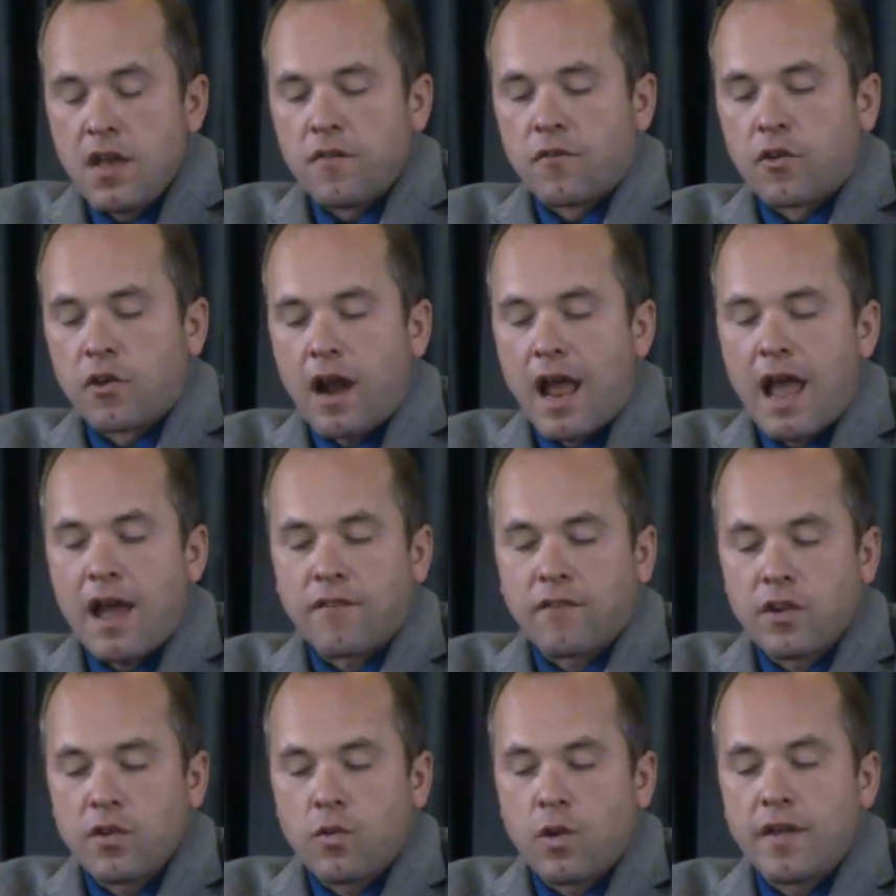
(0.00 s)
For
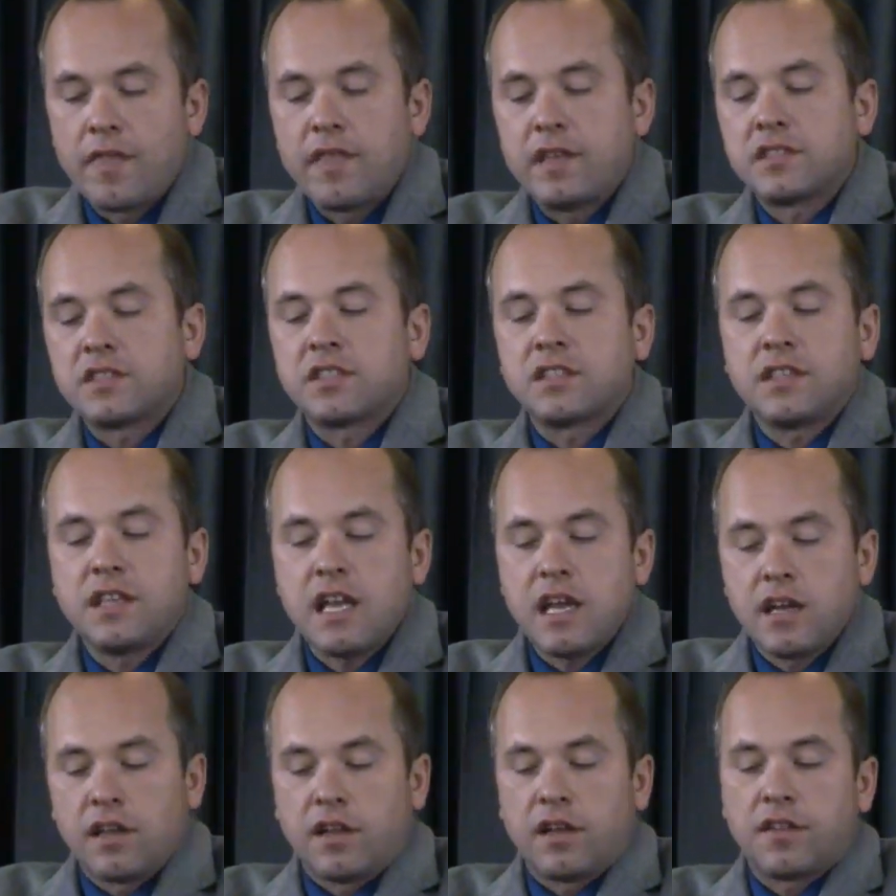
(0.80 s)
everyone that
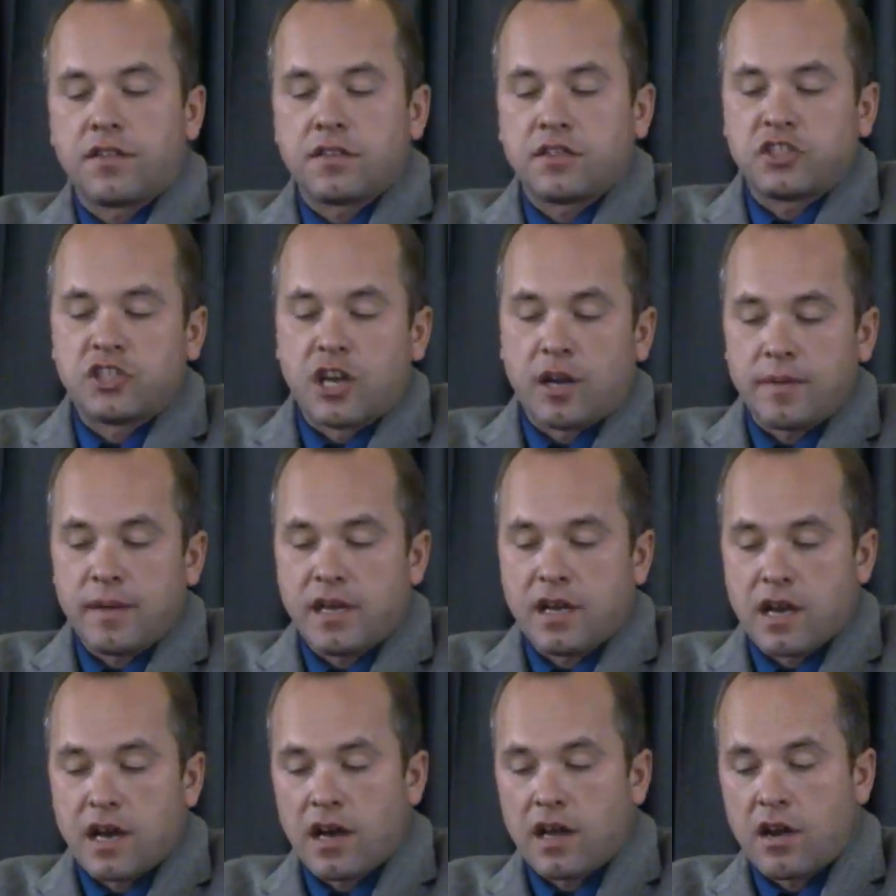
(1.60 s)
stealeth shall be
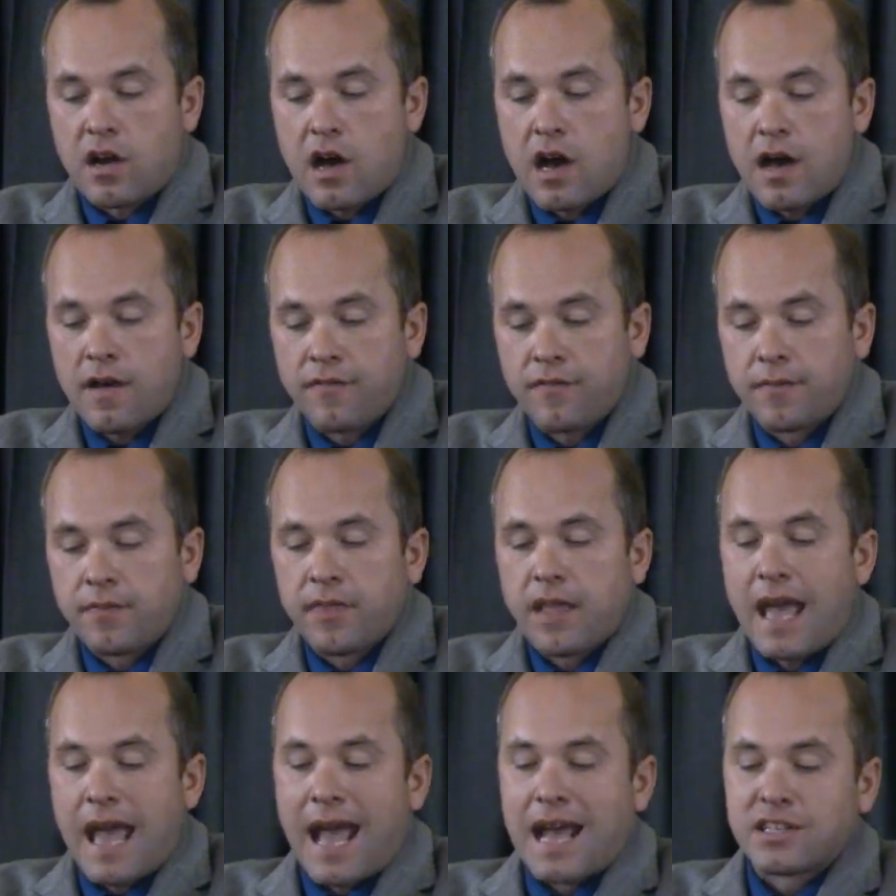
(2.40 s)
cut off,
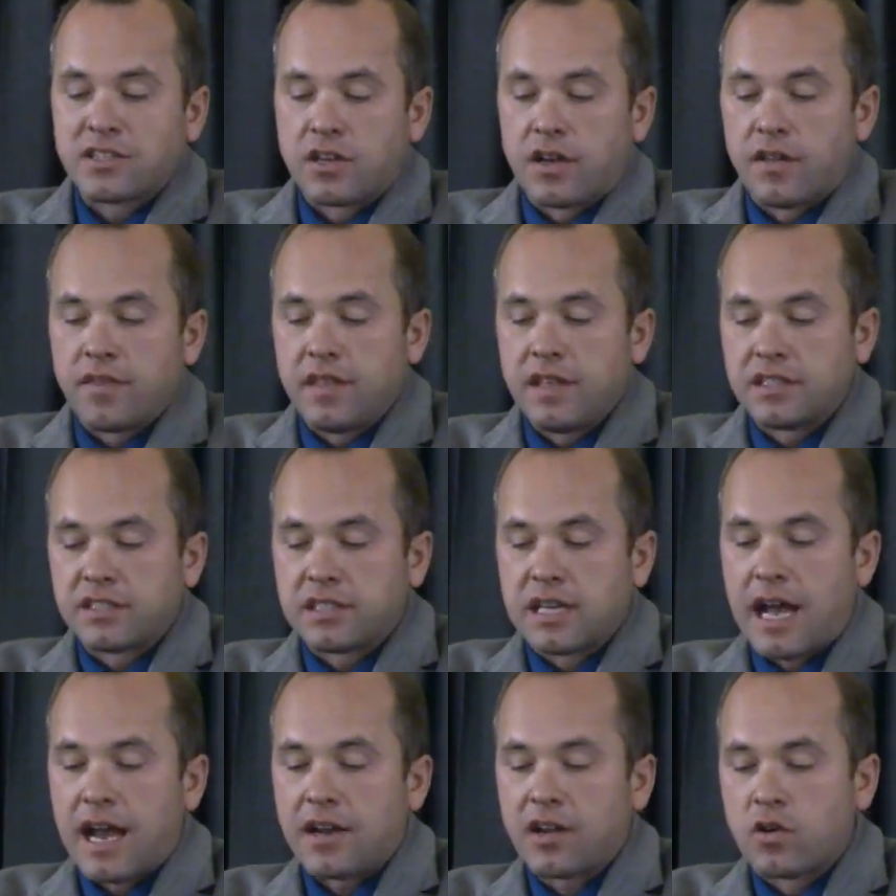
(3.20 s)
as on this
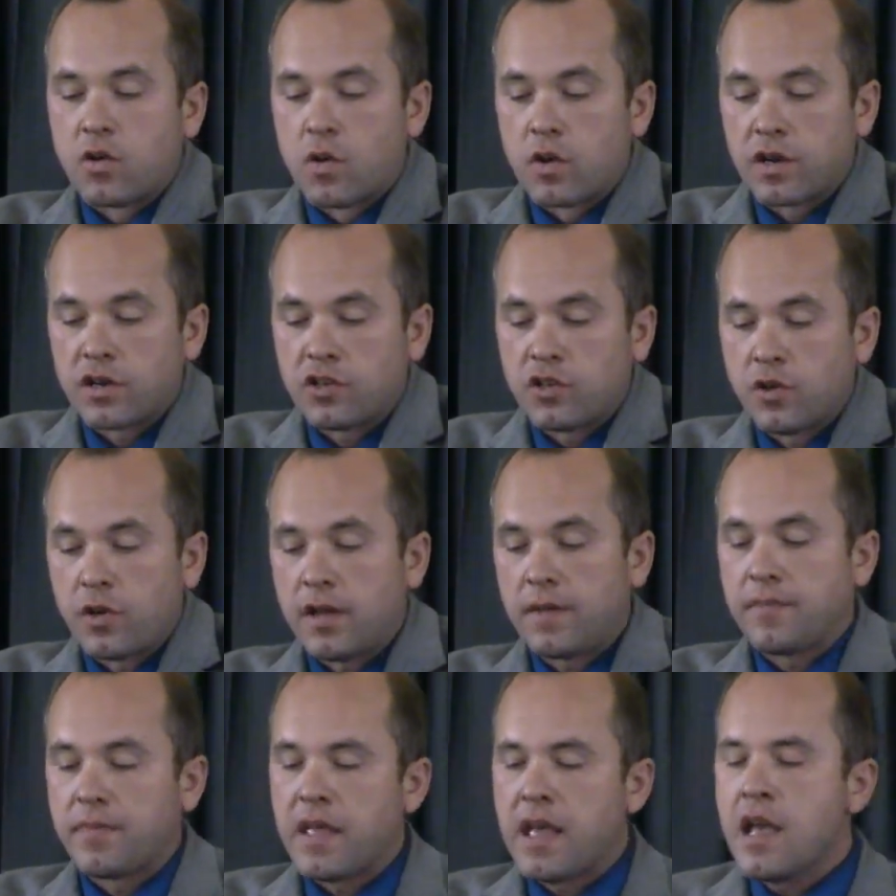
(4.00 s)
side according to
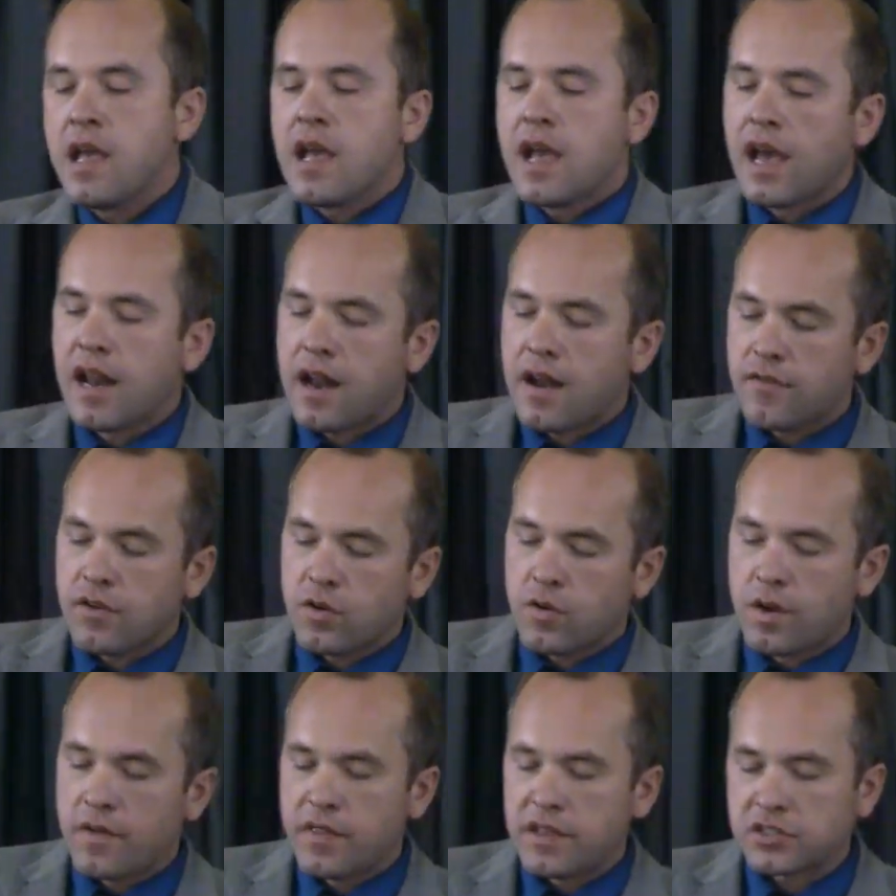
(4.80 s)
it, and
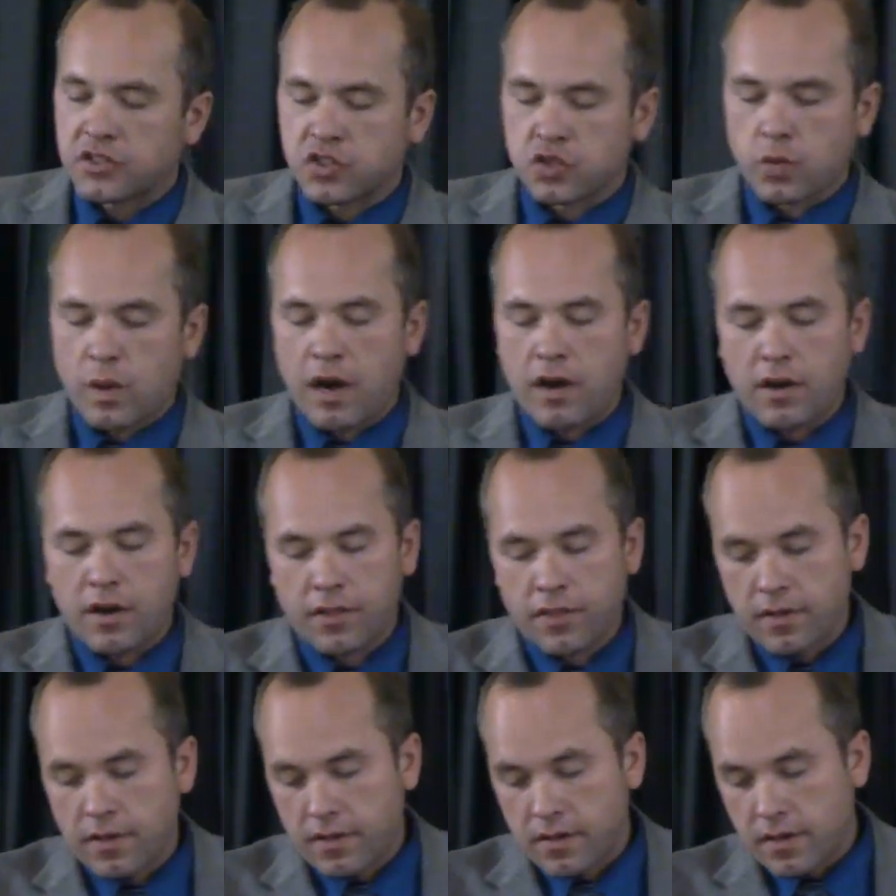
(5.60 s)
everyone that
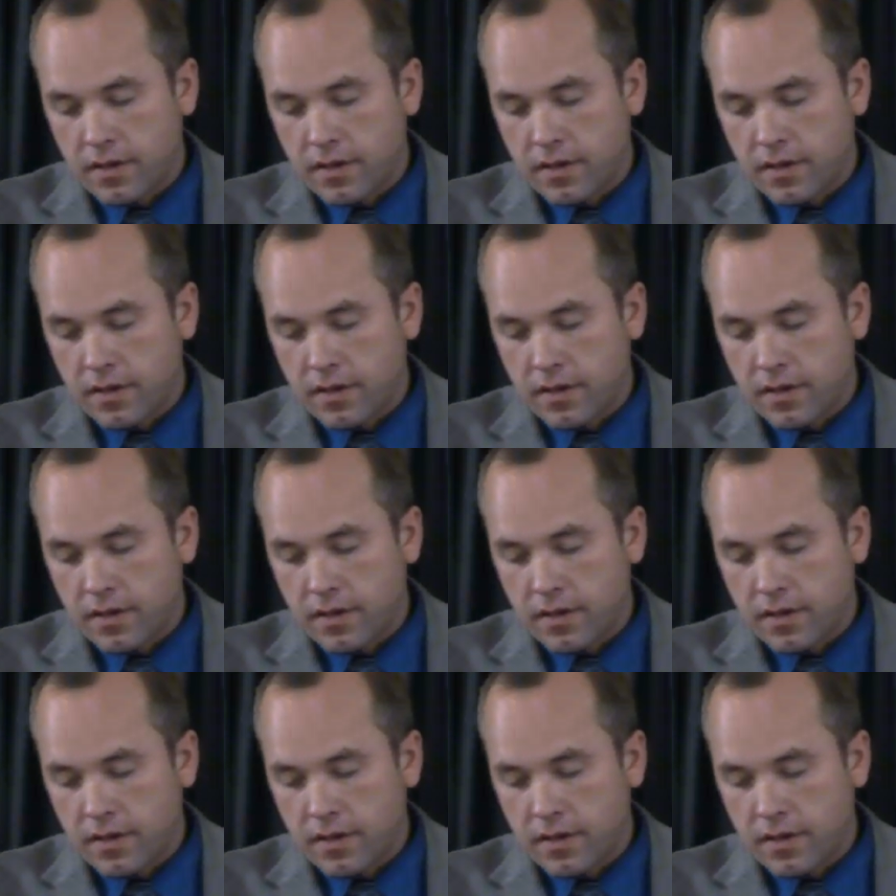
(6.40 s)
sweareth